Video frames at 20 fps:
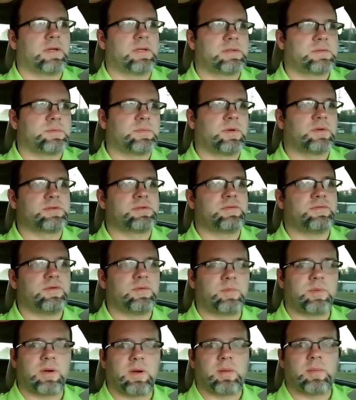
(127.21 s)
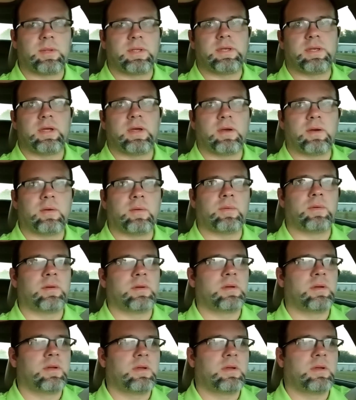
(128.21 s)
As most of you probably know,